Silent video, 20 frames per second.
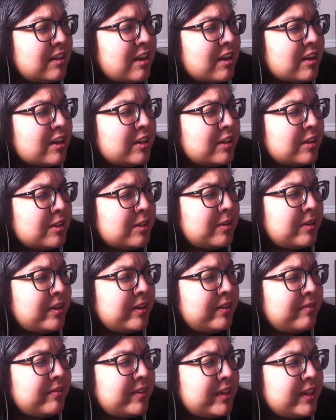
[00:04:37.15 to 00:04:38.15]
not
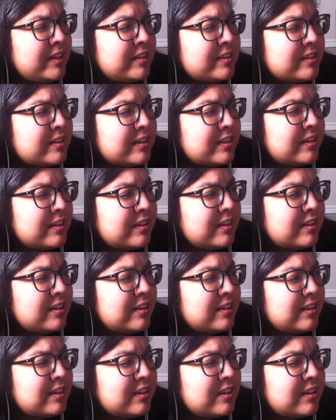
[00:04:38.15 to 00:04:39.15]
including fees.
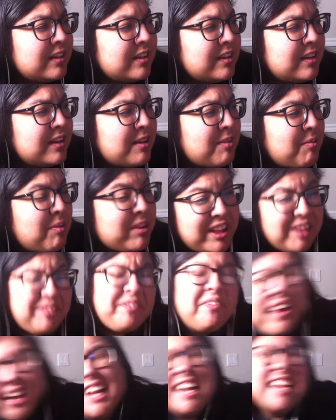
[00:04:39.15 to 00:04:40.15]
What the
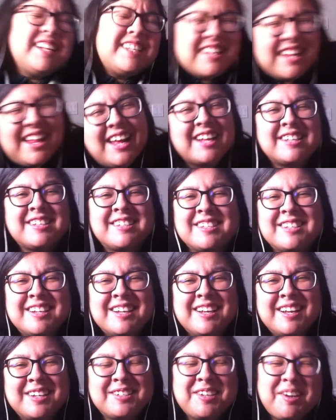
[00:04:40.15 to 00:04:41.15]
frick is this?
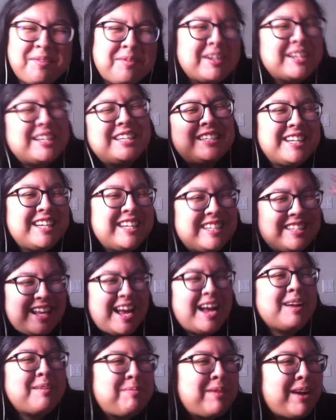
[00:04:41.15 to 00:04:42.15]
So what is the
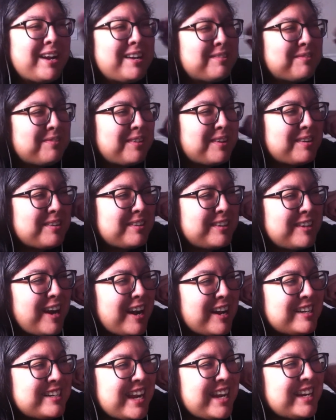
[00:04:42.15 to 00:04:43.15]
exact price for a
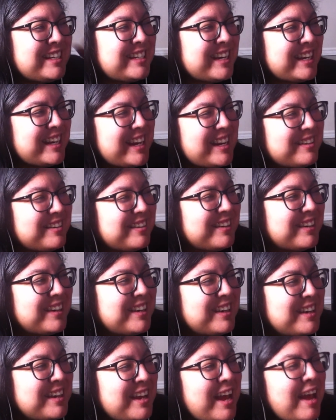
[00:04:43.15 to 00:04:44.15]
goddamn ticket?
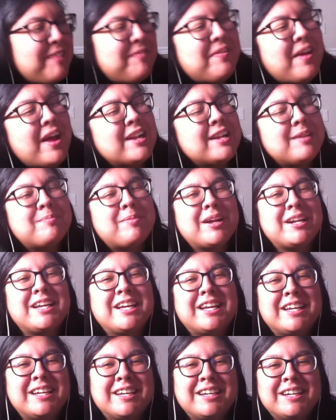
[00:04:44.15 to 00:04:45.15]
If
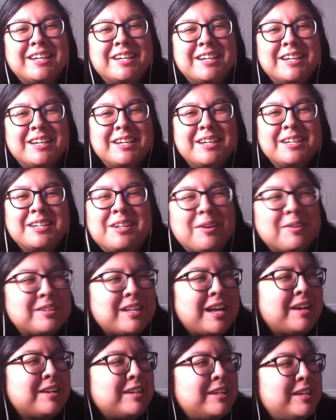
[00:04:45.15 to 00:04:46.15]
anybody
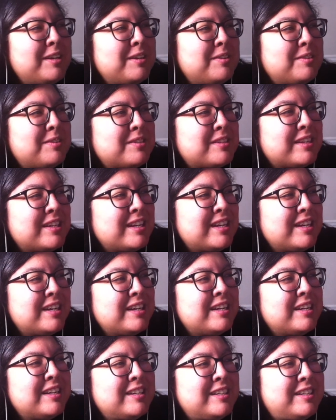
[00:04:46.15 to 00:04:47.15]
knows how to use
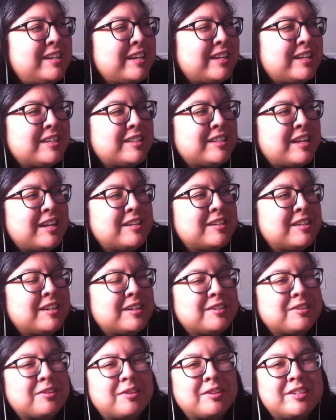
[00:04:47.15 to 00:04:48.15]
ticket
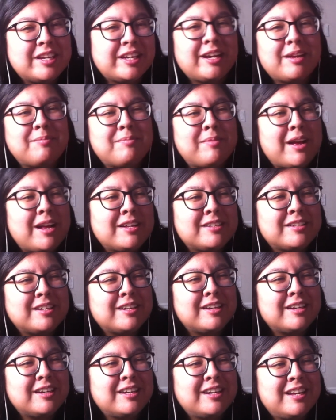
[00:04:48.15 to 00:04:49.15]
centers or
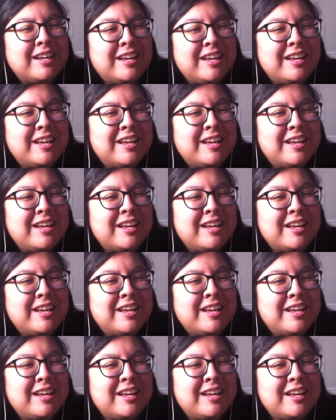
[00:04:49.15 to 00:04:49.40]
Ticketmaster,